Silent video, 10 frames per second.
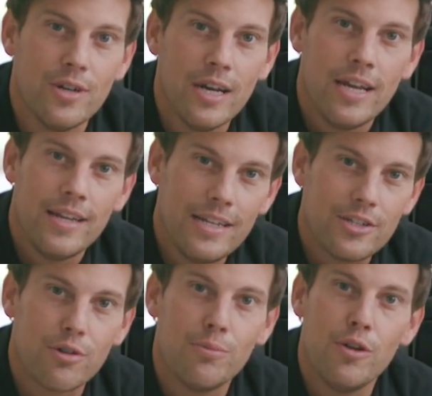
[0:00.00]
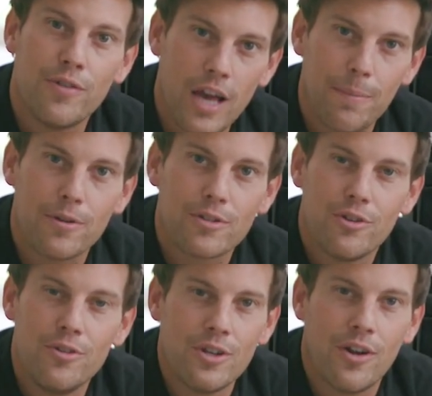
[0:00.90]
You need to remove a couple of
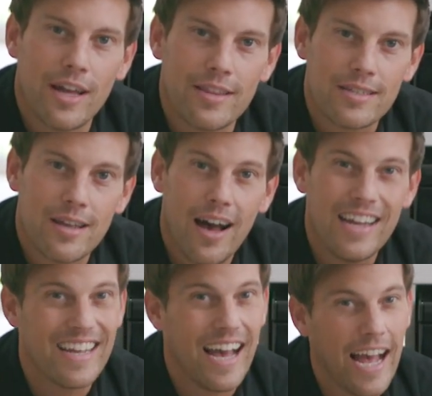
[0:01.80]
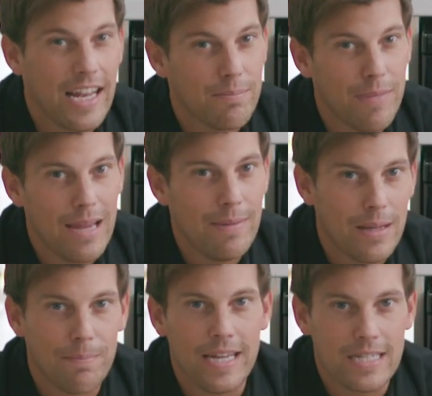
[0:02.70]
screws on either side and maybe
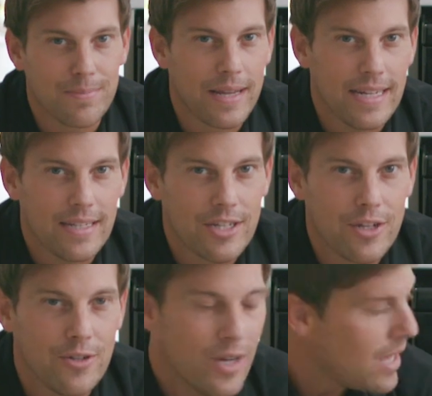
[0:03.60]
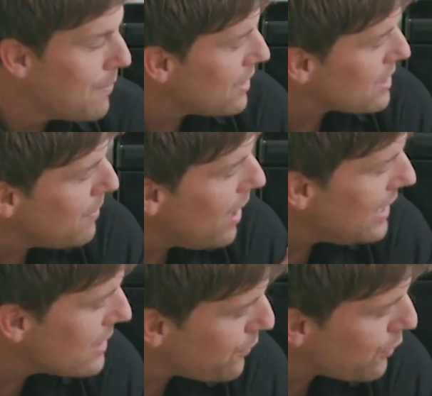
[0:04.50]
the base plate too. But as
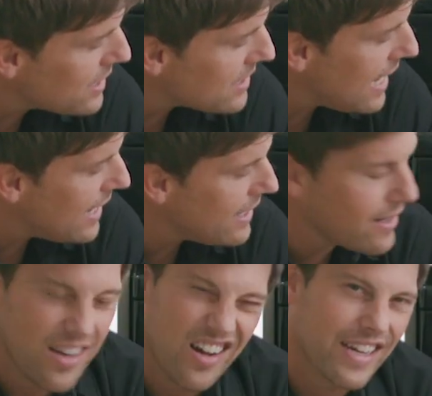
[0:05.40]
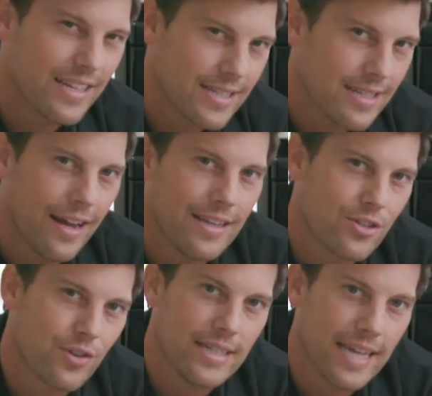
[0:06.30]
mine is freestanding, I can slide it
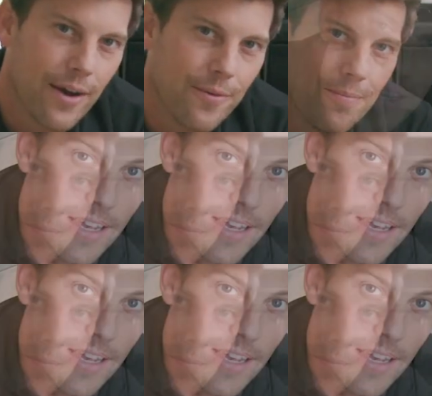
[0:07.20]
straight out.